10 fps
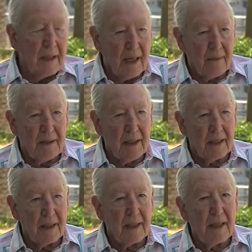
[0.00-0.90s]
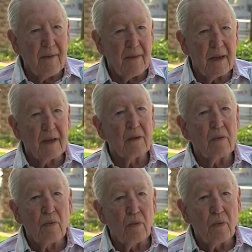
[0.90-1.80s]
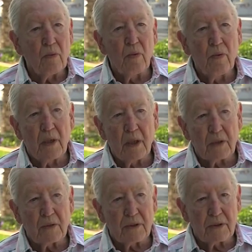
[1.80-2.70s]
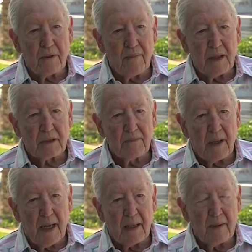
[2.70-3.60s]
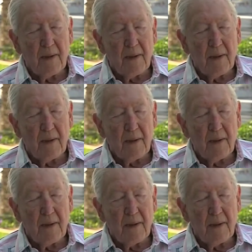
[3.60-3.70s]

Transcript: I mean, and leaving who knows what sort of mess behind.